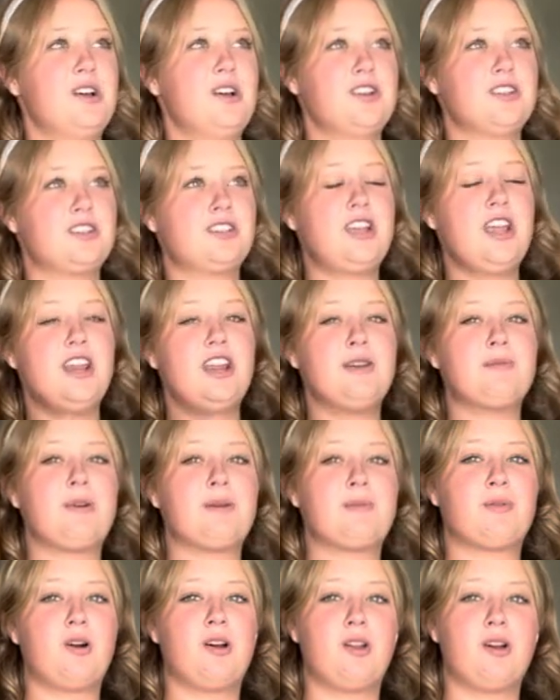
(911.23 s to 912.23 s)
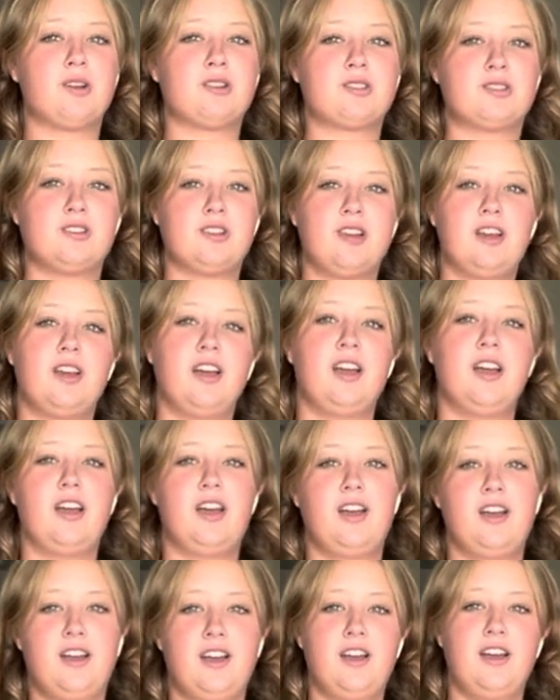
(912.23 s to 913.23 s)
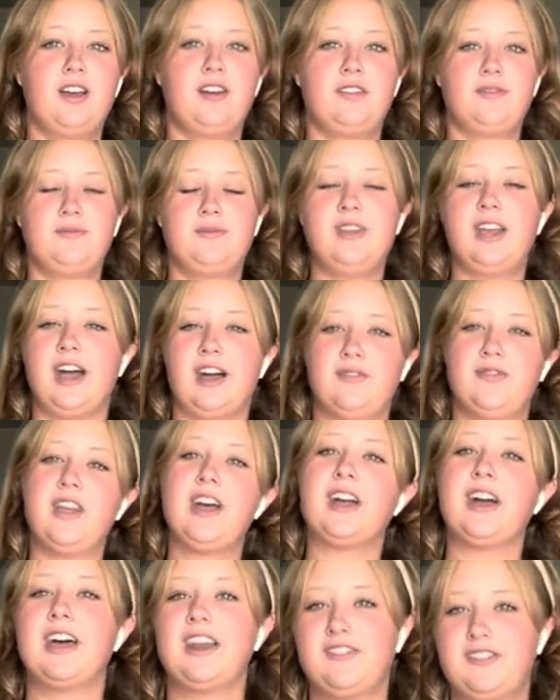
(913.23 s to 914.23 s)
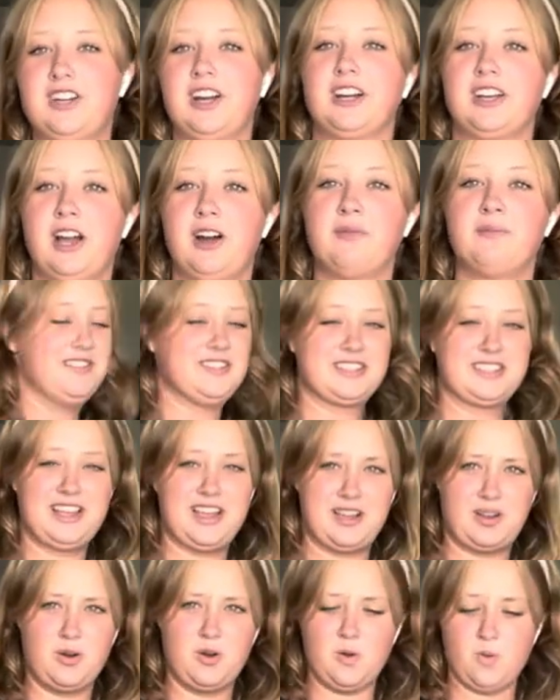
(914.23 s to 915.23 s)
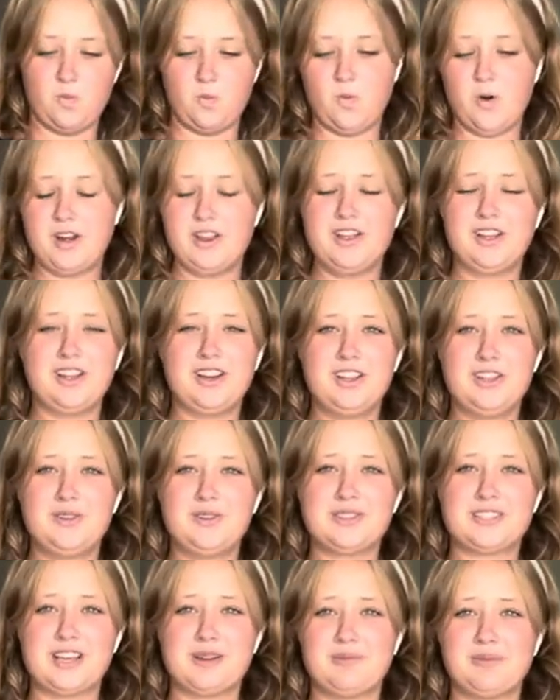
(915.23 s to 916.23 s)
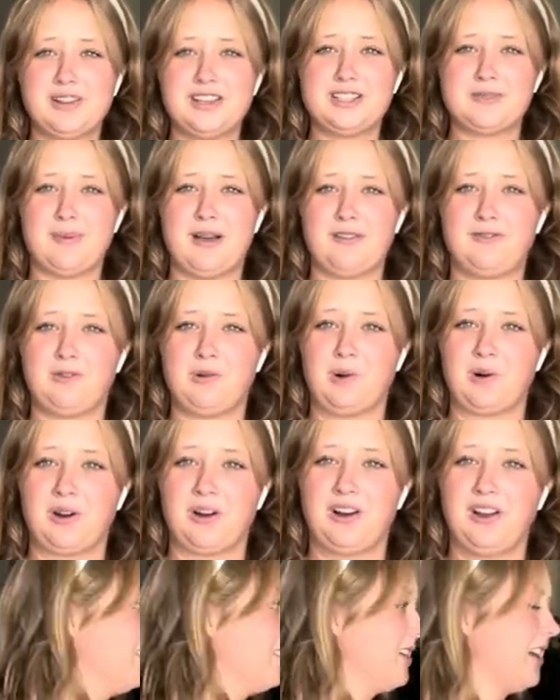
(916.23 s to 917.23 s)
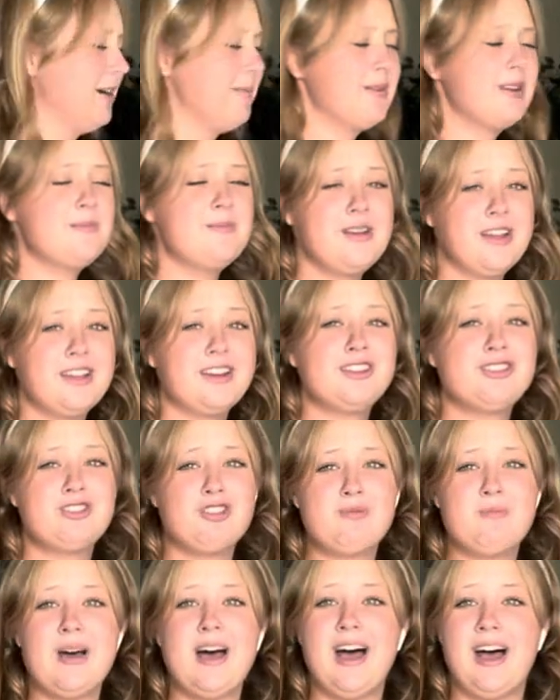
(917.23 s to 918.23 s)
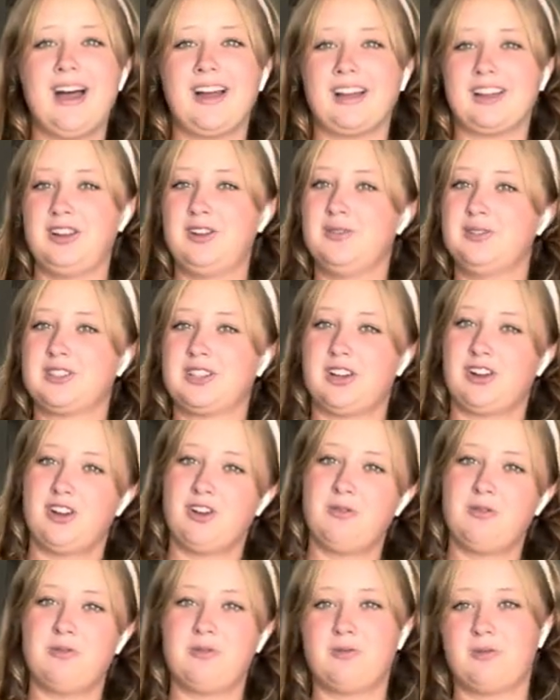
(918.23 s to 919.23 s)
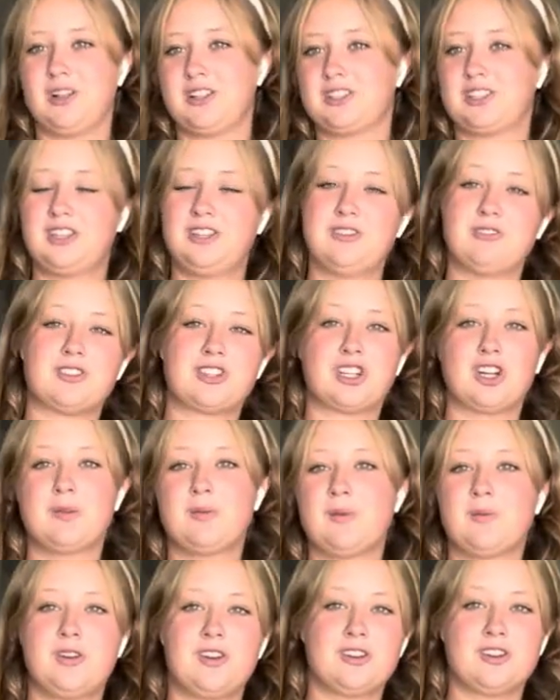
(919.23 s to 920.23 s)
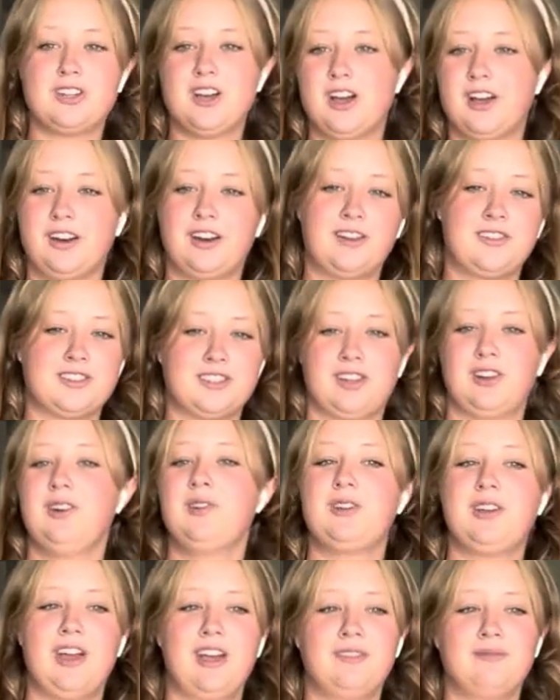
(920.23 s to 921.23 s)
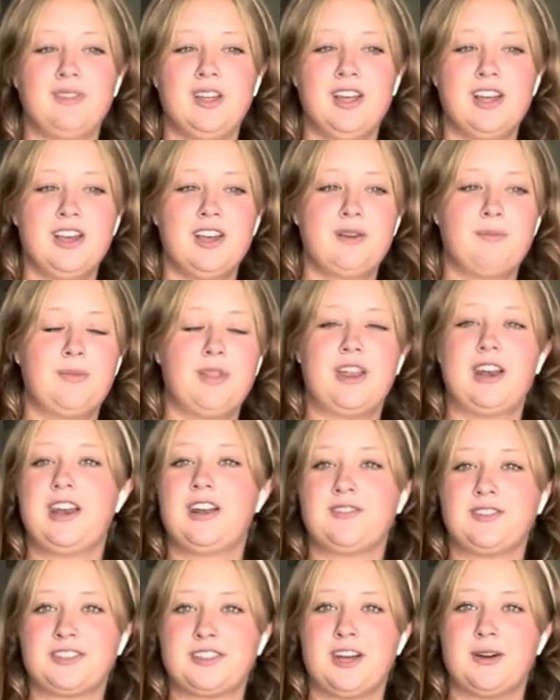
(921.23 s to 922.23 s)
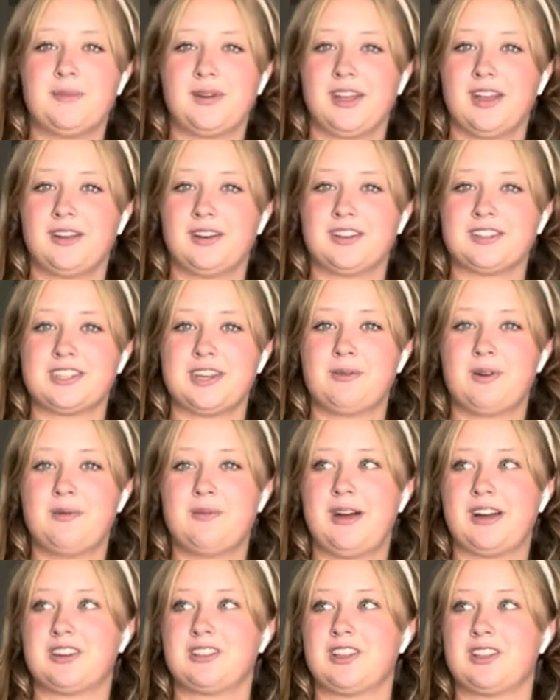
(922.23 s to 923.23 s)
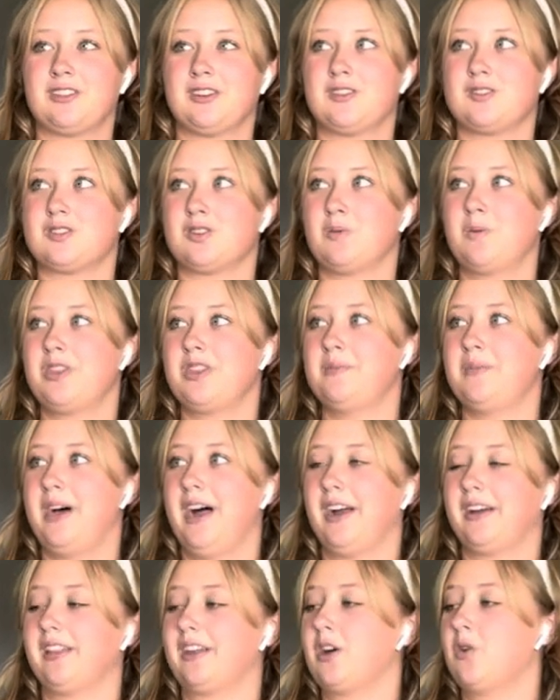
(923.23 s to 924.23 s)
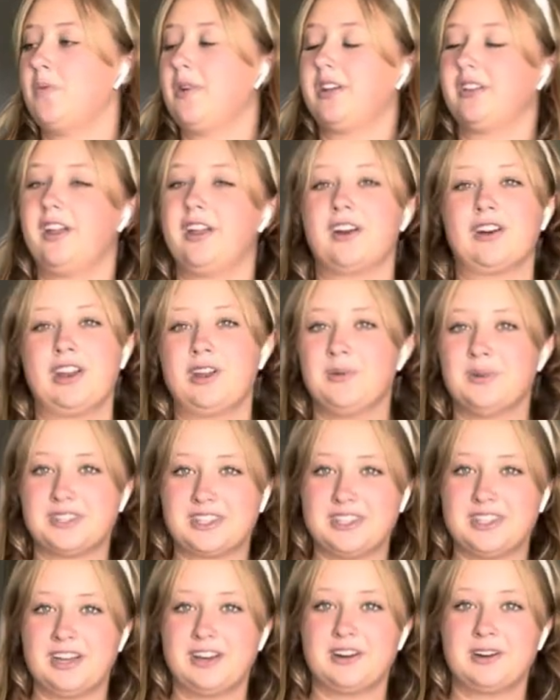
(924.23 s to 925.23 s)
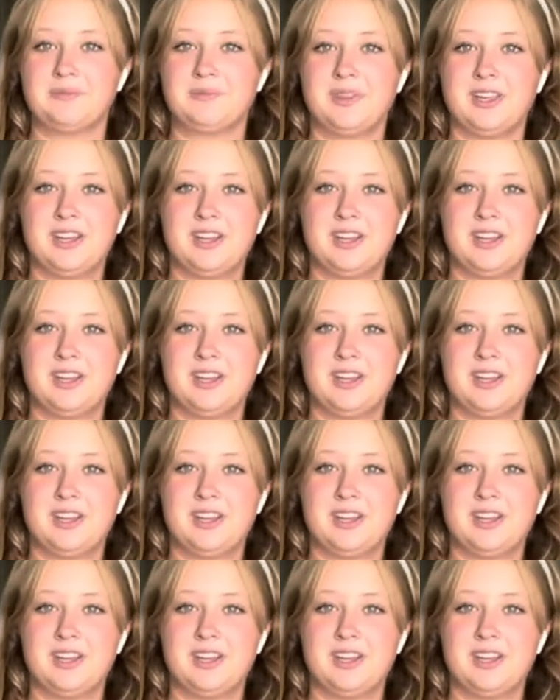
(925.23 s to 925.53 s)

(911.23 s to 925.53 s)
scanning my products. Yeah, that kind of checkout. He was like, what are you gonna use that placemat for? I was like, I'm gonna make it into a bag. And he was like, oh, that's cute. Show me when you're done. And I was like, okay. But then I never saw him again because I went back to that thrift store with the bag like a week later and he wasn't there.